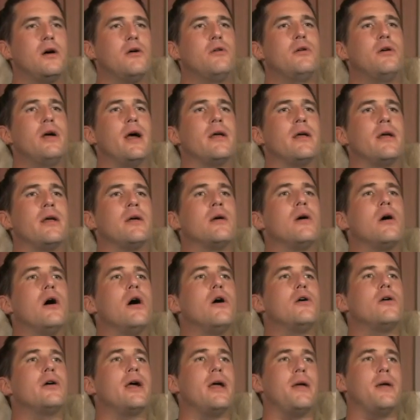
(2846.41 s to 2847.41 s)
okay,
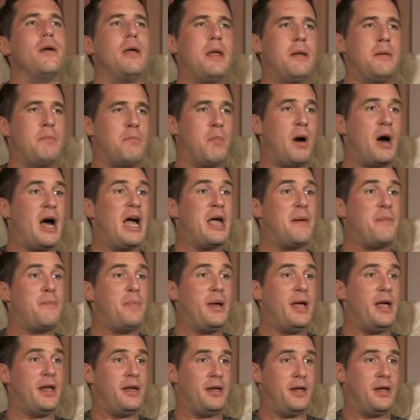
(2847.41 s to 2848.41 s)
okay. In my
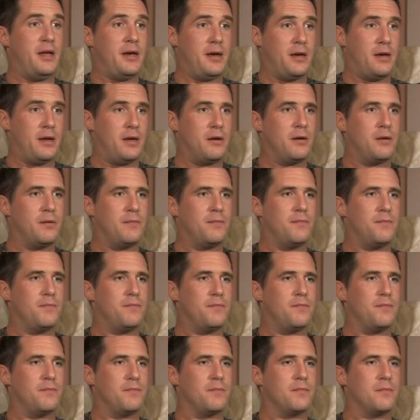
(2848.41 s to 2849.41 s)
opinion,
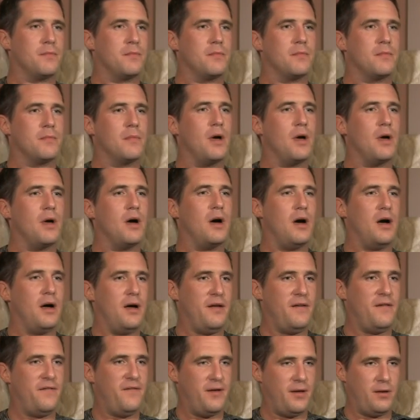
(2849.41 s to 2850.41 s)
I